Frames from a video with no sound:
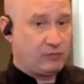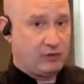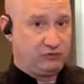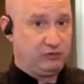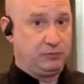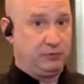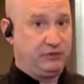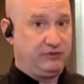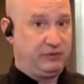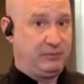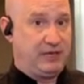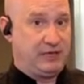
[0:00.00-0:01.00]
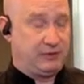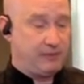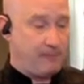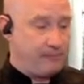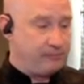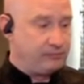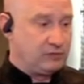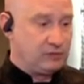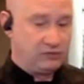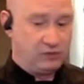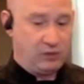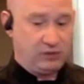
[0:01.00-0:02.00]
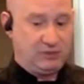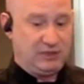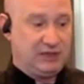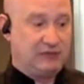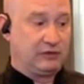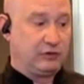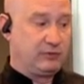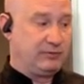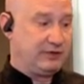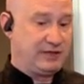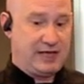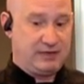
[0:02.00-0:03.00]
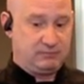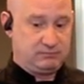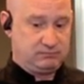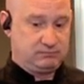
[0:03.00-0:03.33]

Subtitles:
super easy to make. So what you need is a little bit of that